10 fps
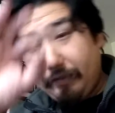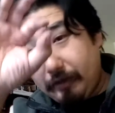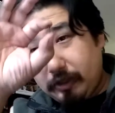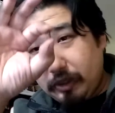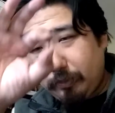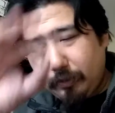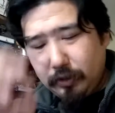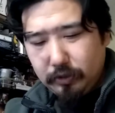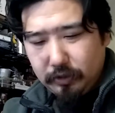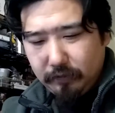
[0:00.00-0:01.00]
this does
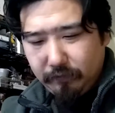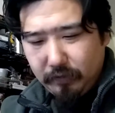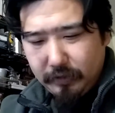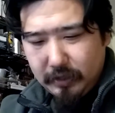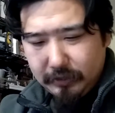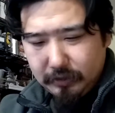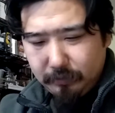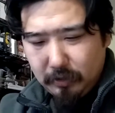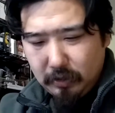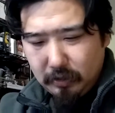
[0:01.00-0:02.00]
produce a fairly hot
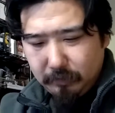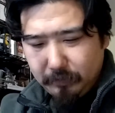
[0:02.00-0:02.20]
spark,